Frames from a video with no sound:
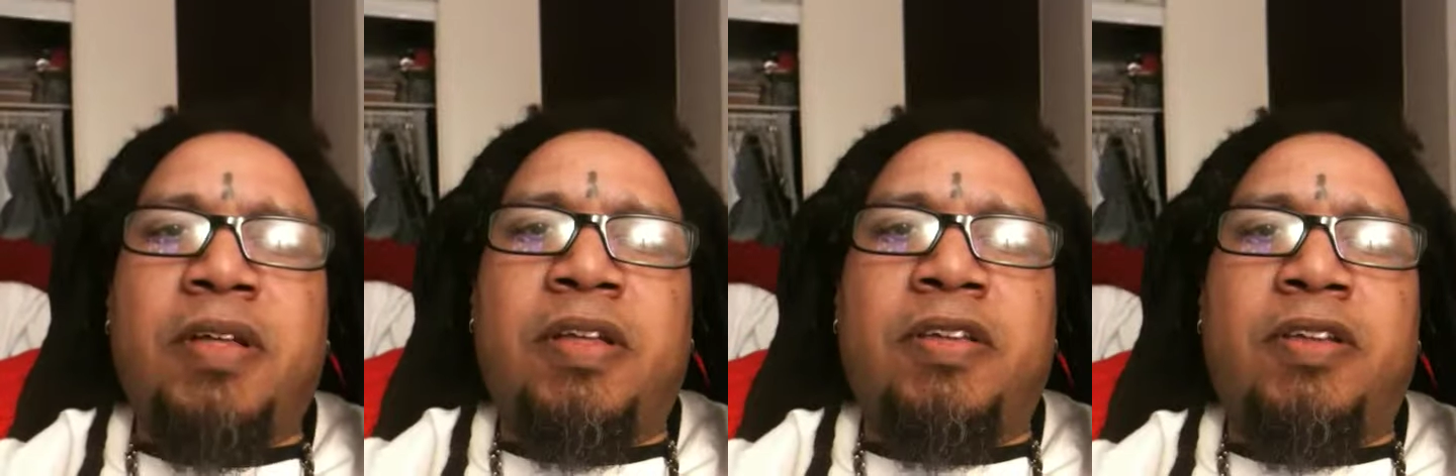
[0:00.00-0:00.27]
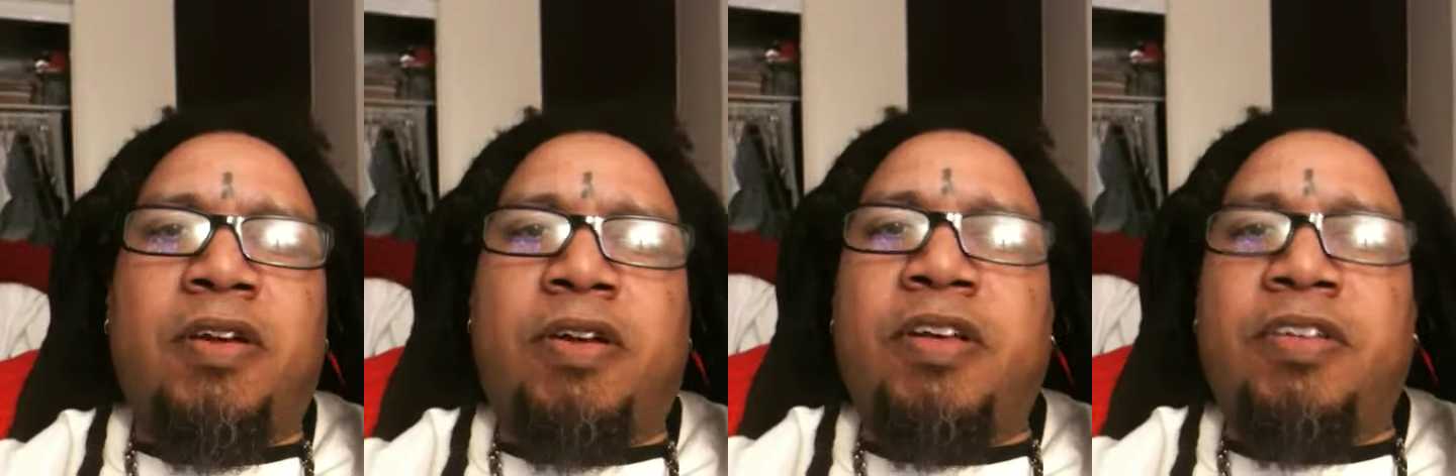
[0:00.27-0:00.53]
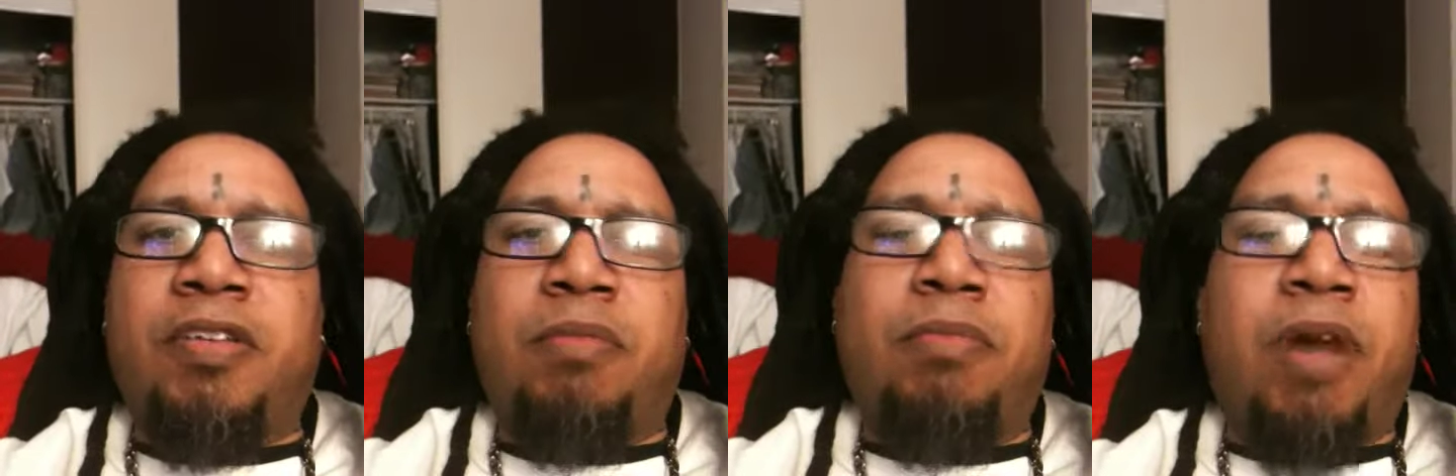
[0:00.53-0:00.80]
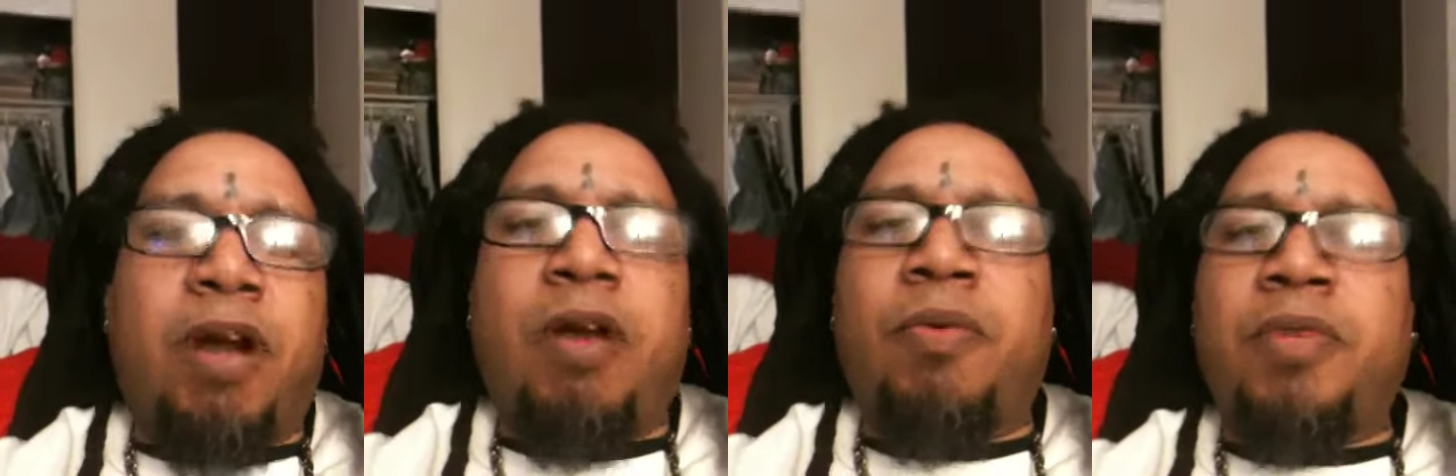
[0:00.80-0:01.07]
because you know because a
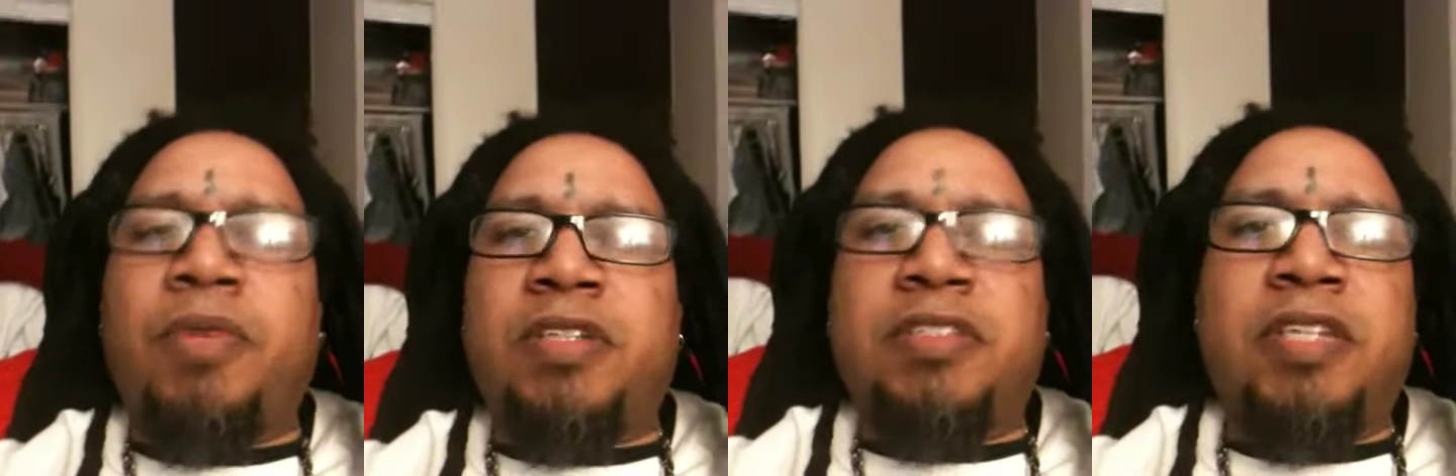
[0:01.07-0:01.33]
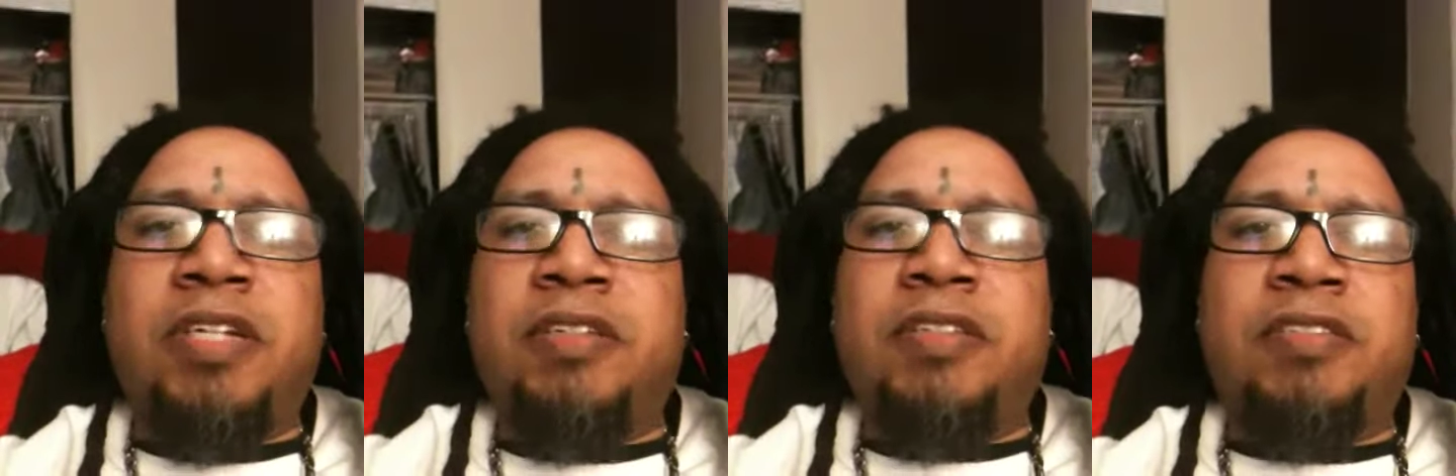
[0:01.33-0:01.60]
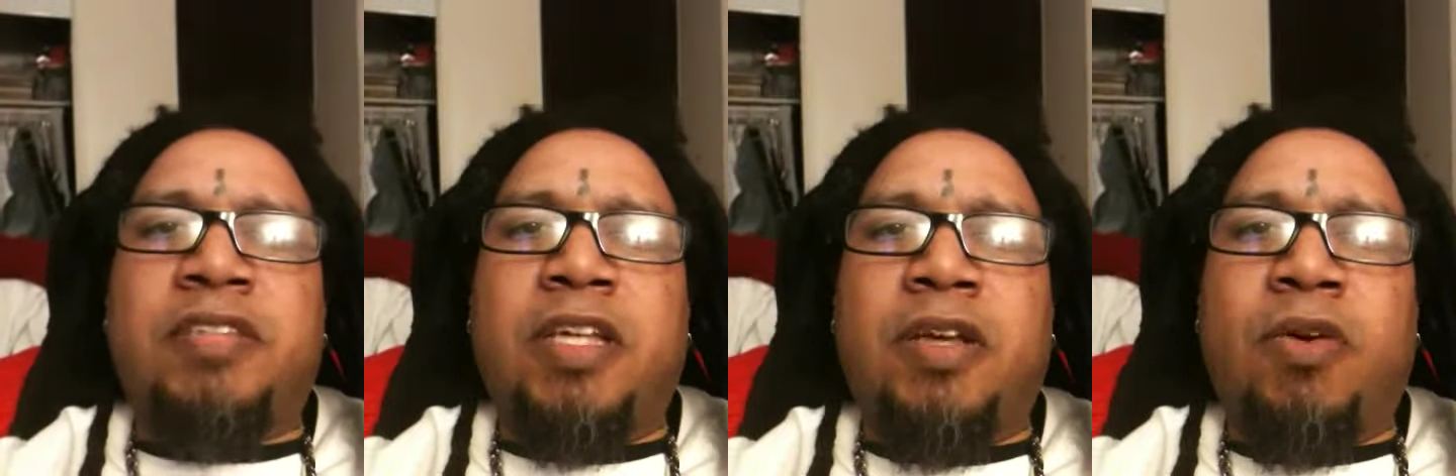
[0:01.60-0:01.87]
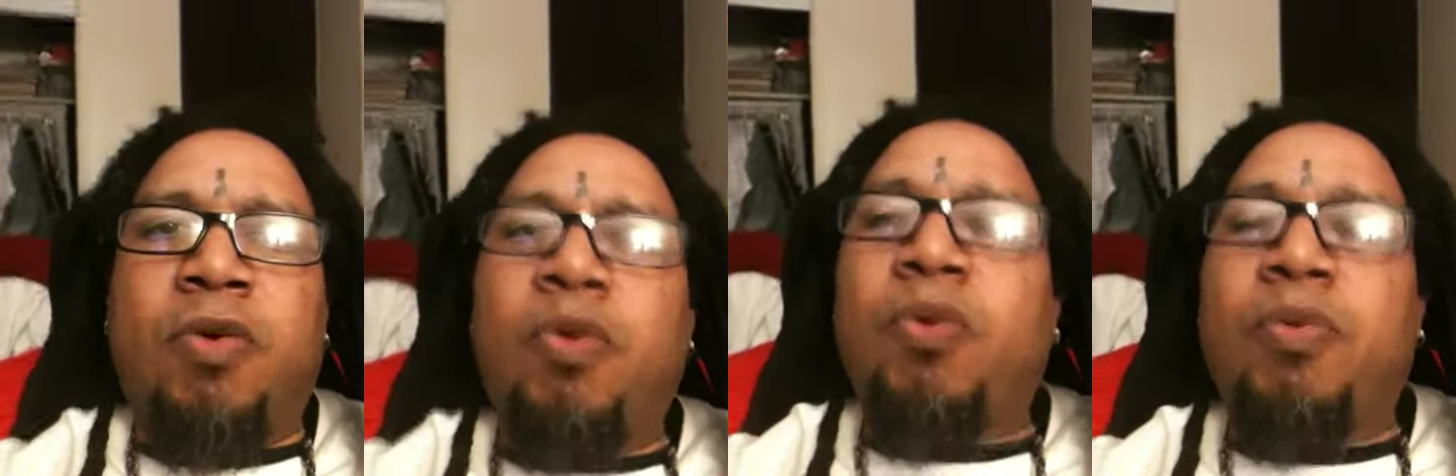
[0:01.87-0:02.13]
bird when the judges think
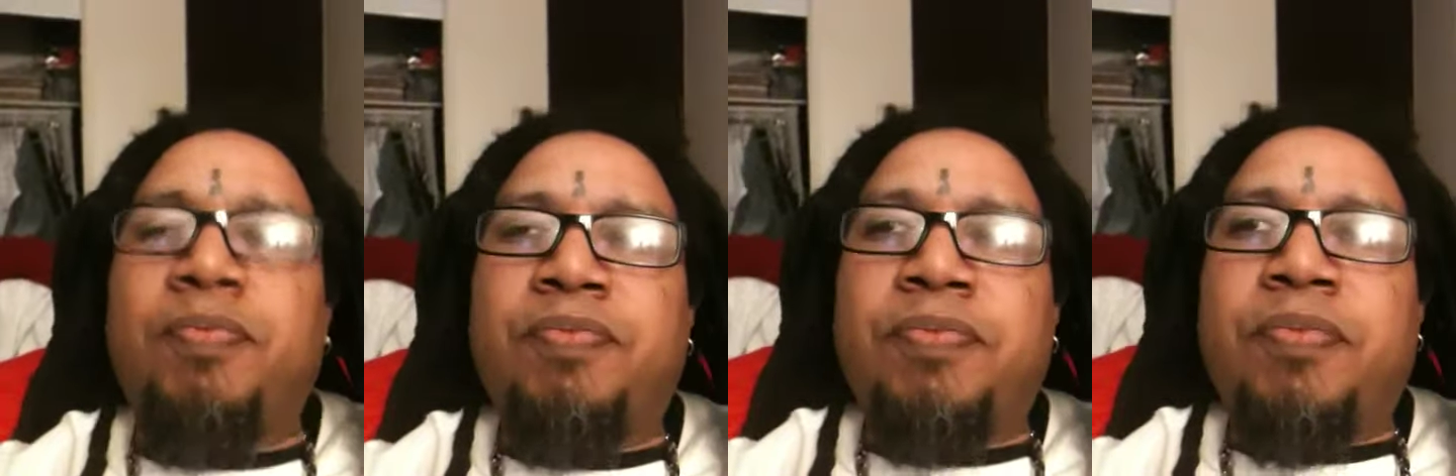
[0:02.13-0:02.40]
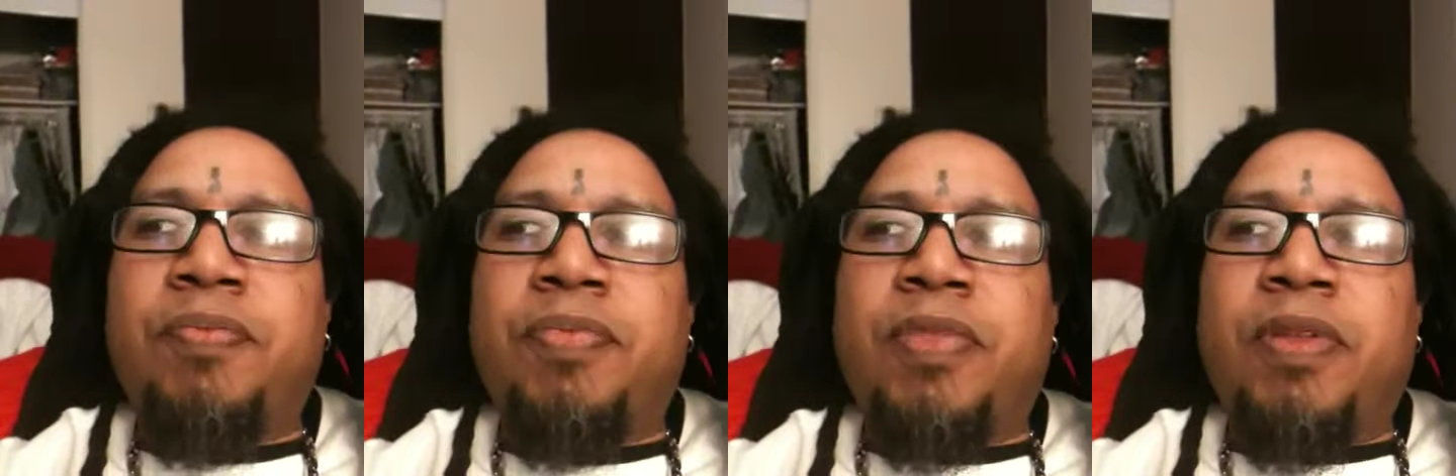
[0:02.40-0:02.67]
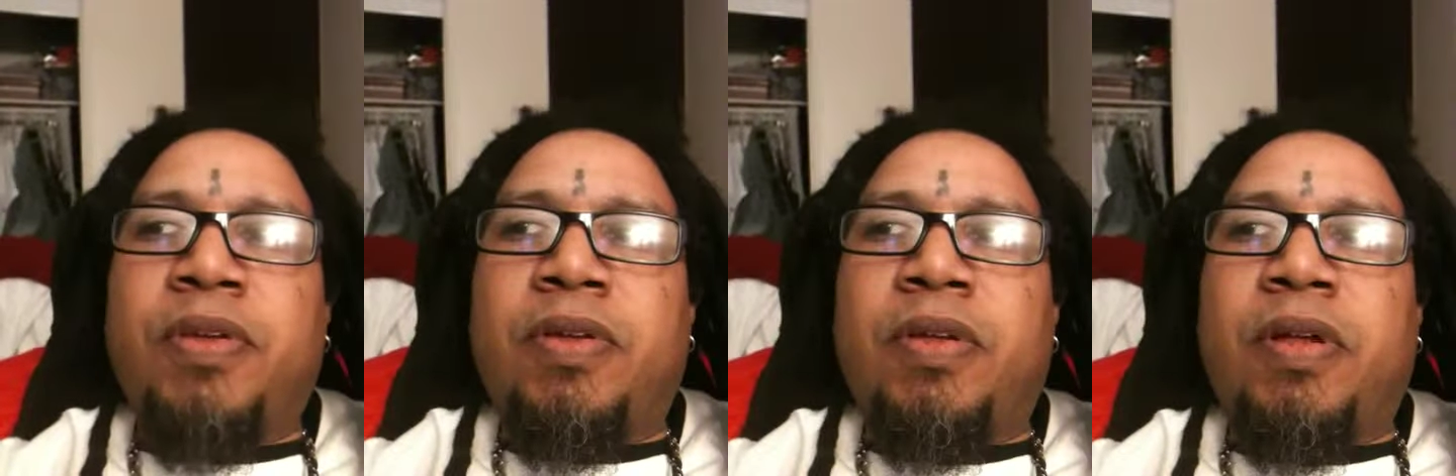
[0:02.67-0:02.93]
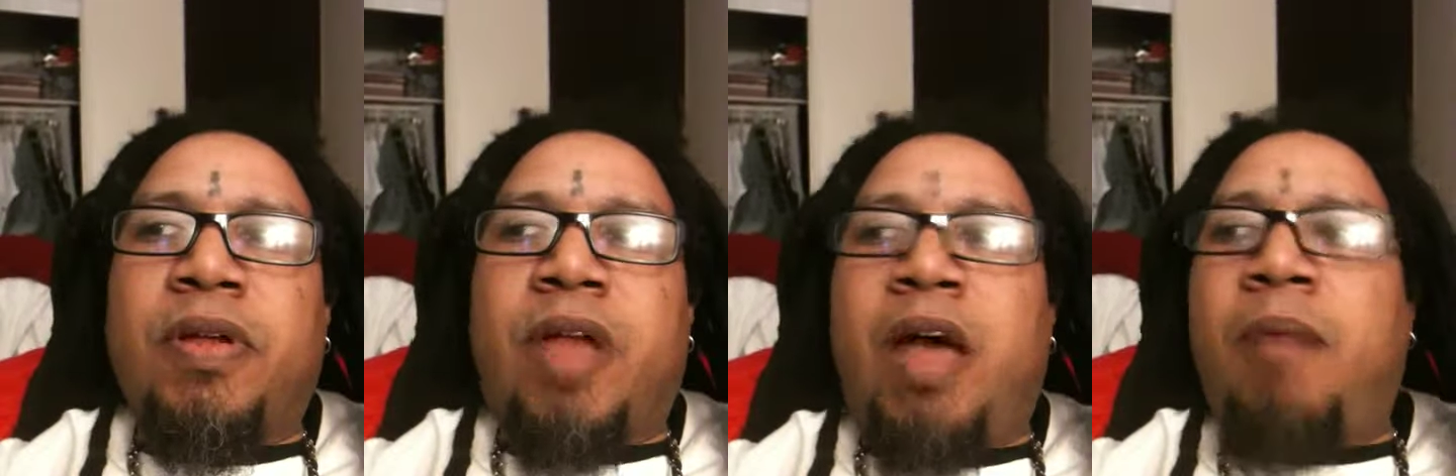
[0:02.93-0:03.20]
oh
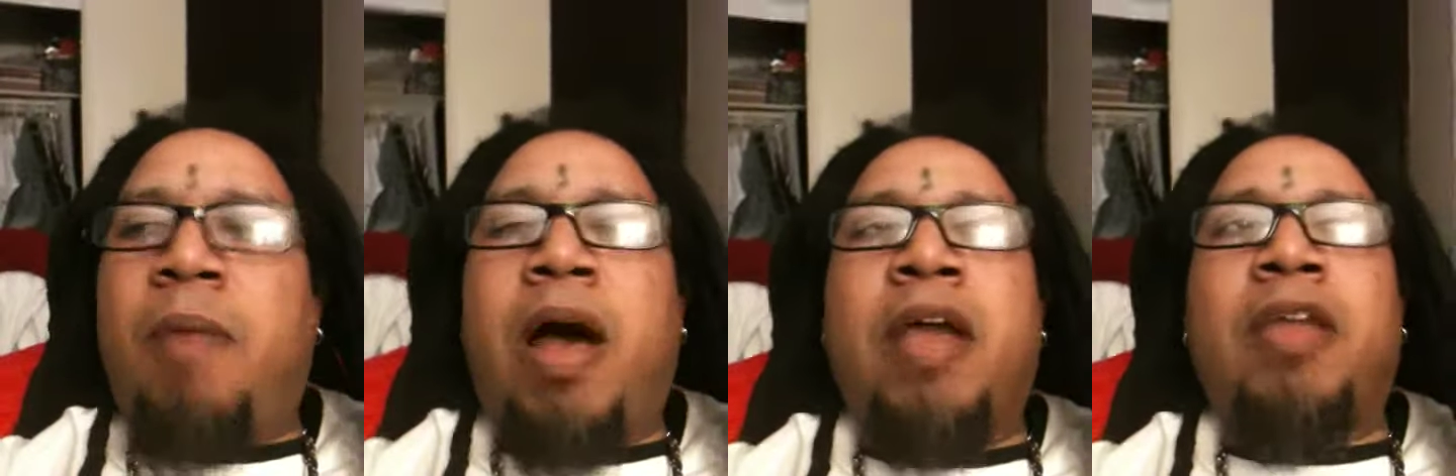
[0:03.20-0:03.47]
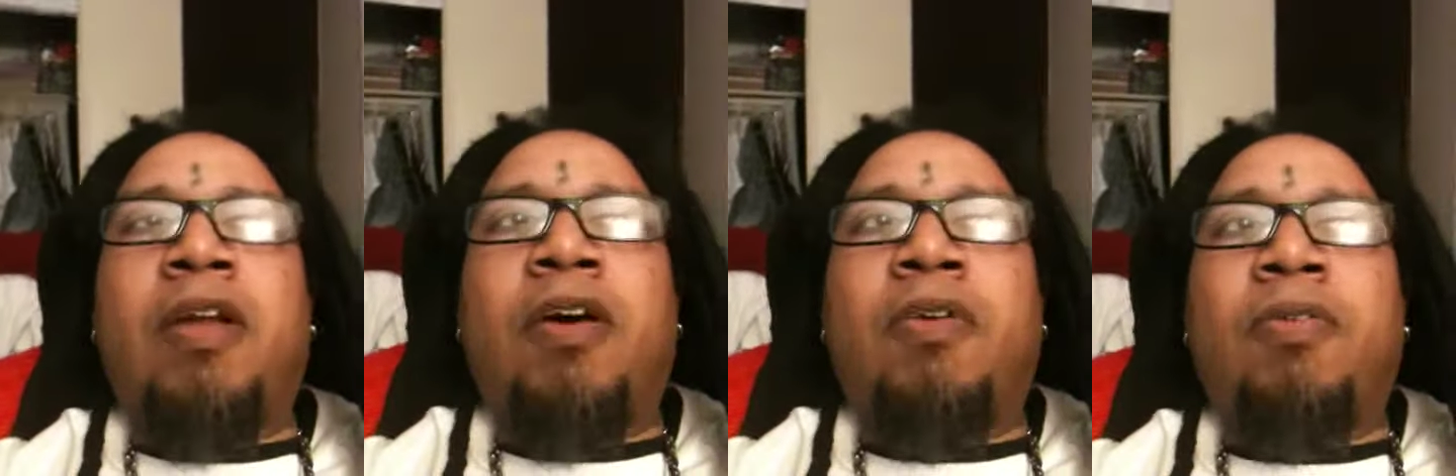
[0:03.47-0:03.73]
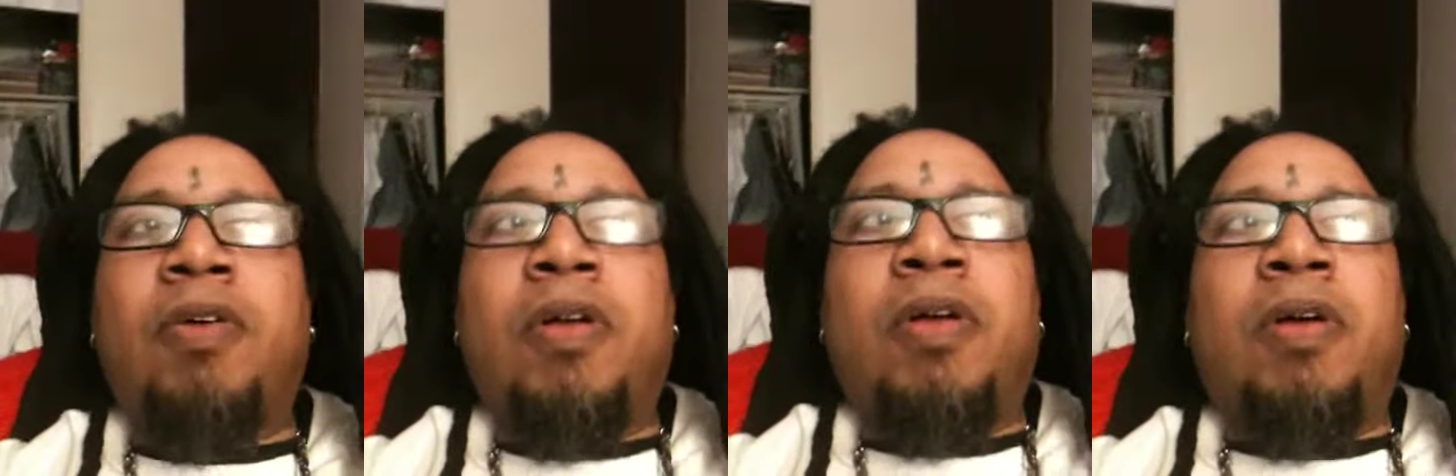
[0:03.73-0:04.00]
now my you know